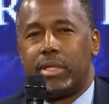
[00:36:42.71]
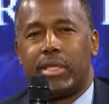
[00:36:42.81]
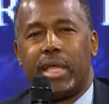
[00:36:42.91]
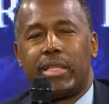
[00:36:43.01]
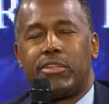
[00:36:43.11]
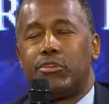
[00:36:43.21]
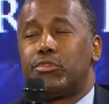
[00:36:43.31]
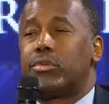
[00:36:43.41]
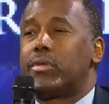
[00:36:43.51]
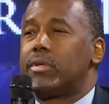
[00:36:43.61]
That
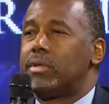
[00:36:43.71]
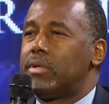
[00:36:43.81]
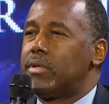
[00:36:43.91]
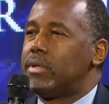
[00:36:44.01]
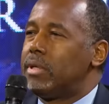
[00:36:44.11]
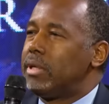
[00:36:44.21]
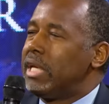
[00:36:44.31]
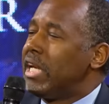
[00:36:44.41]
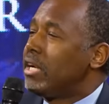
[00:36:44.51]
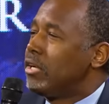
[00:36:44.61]
there's
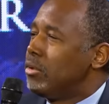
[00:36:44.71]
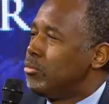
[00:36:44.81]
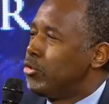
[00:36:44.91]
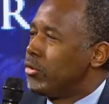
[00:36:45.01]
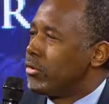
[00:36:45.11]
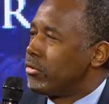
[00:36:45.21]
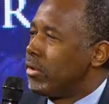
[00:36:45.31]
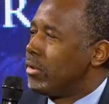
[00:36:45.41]
income wars.